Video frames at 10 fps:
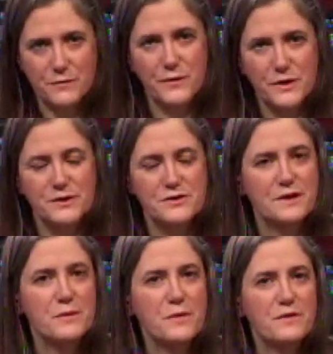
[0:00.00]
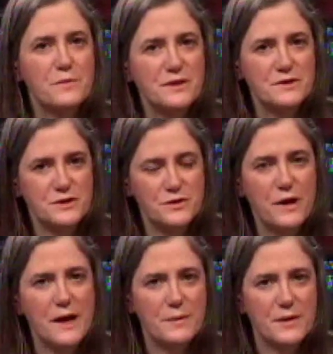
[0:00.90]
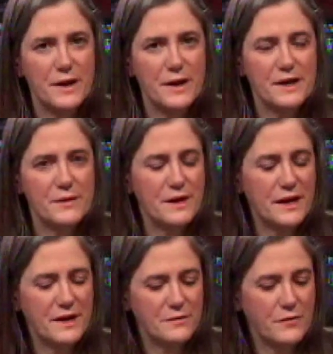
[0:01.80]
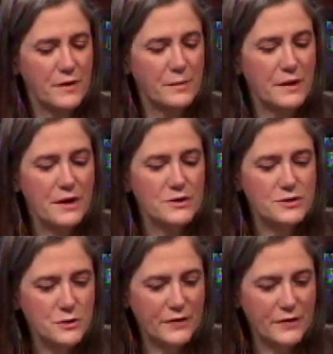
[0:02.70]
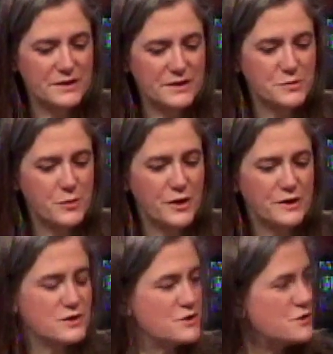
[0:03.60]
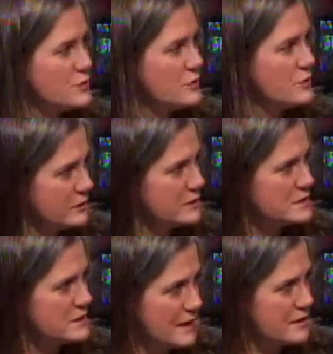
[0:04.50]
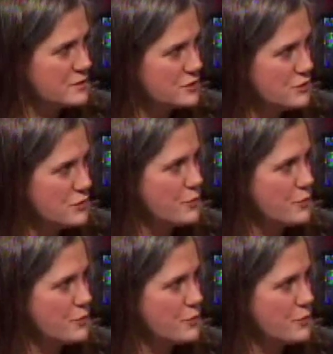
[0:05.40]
the footage that we have been describing right now, again, from 2 vantage points, it looks like